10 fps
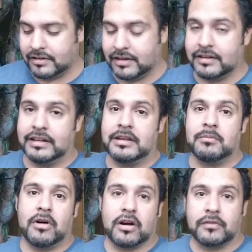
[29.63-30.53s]
Again, any
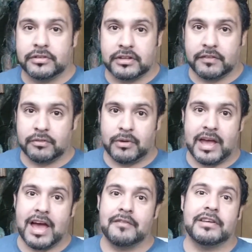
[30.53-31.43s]
Marvel stuff that
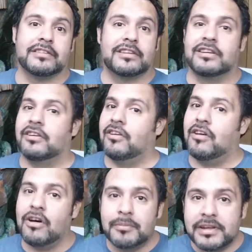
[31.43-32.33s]
we have is going to
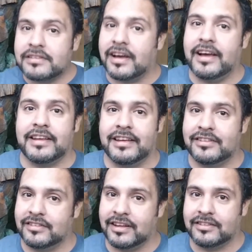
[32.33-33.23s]
all be tied
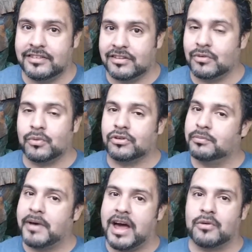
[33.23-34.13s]
into that Secret Wars
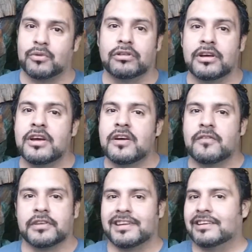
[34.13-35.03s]
Battle World
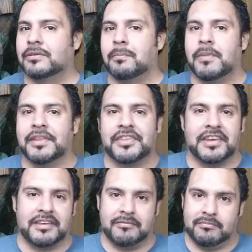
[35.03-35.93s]
for the next month
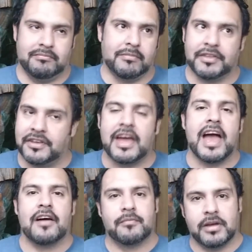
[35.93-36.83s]
and a
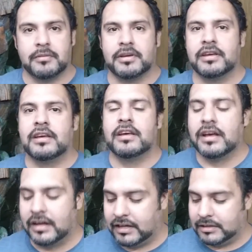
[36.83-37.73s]
half, maybe.
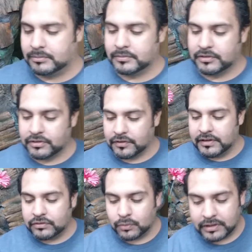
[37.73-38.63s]
So
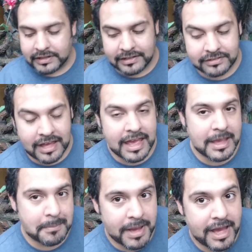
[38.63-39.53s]
this one is
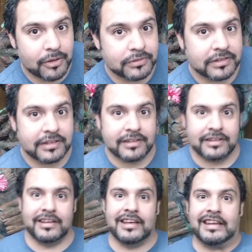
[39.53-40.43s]
about,
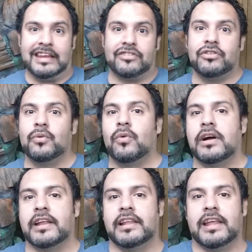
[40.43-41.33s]
in issue
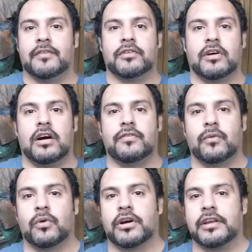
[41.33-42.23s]
1, it left
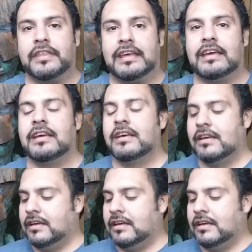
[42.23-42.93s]
off where the